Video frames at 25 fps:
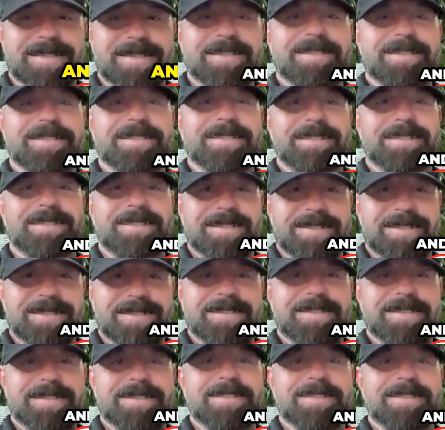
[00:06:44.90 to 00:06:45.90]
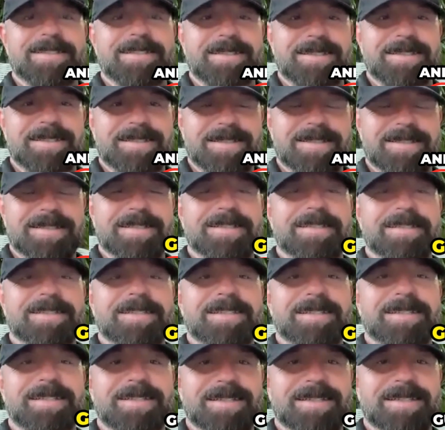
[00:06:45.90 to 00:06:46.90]

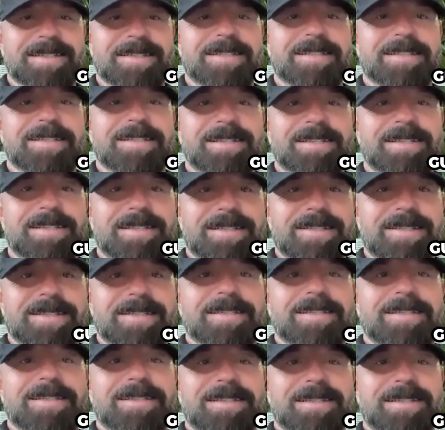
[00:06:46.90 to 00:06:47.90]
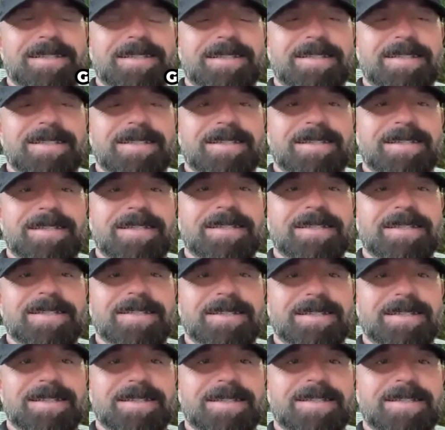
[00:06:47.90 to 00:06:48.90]

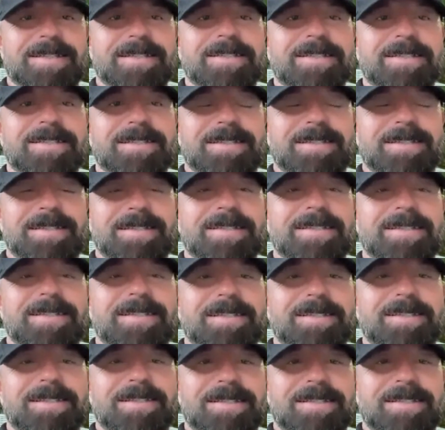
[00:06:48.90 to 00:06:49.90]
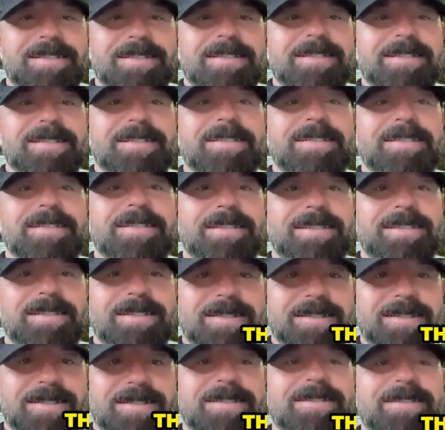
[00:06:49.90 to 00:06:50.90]

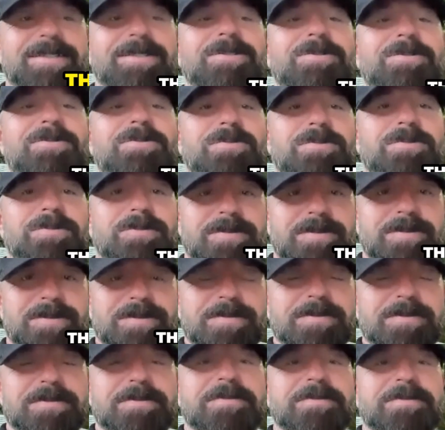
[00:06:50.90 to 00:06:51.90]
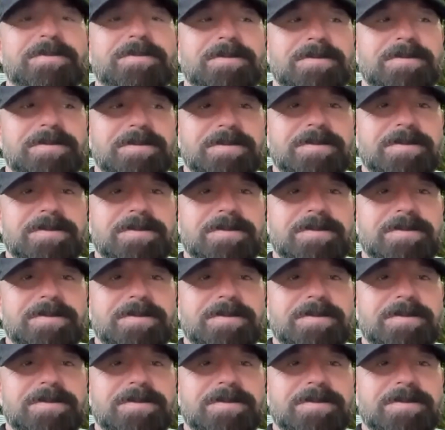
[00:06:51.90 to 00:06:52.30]
(silent)